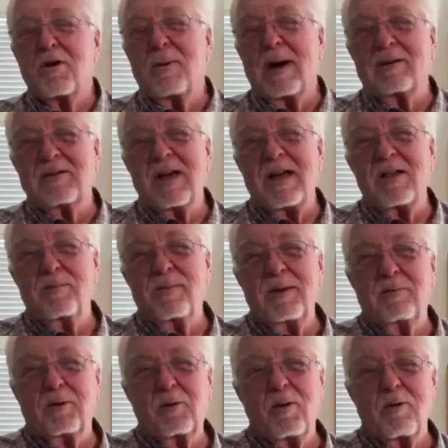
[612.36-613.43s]
about telling
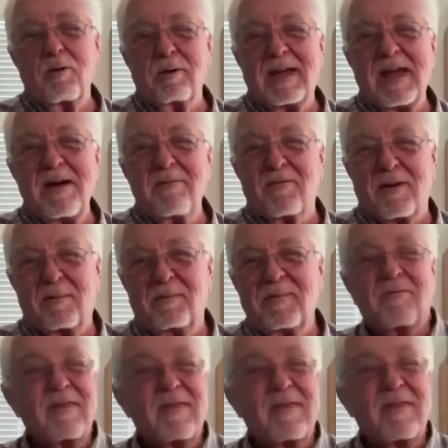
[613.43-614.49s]
people where we came from
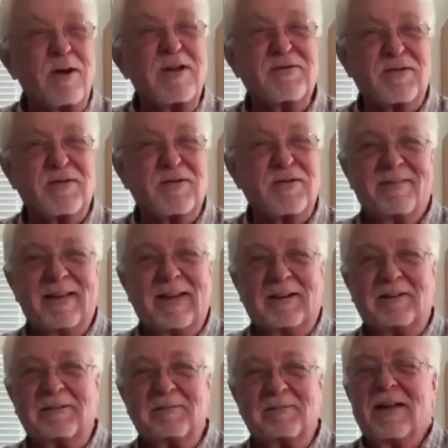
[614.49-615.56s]
for that reason.
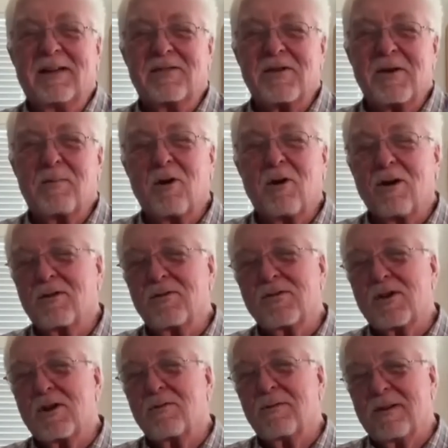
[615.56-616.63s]
It's a more
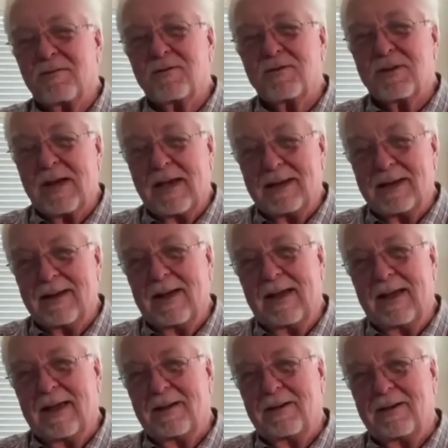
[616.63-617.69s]
conservative state.
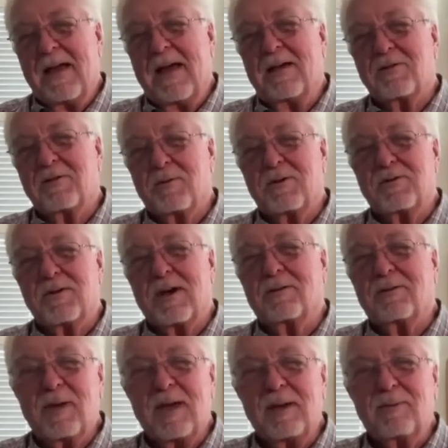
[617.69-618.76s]
And as a
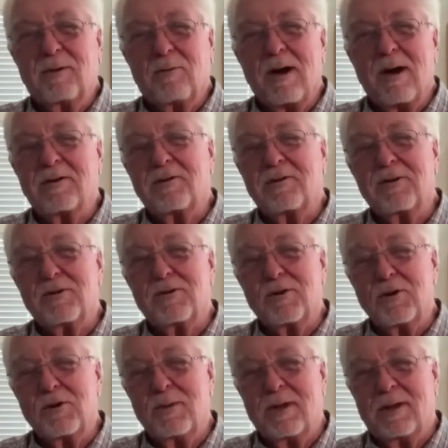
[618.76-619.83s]
result, people want to
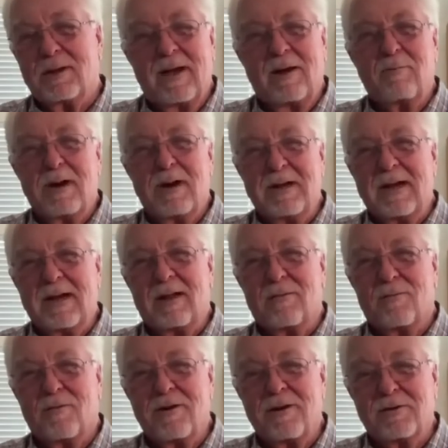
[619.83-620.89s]
assume that everybody in
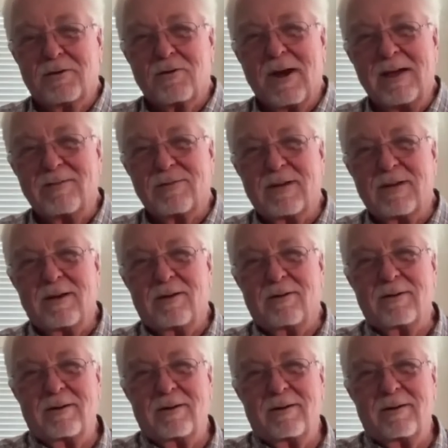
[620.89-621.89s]
California is crazy. And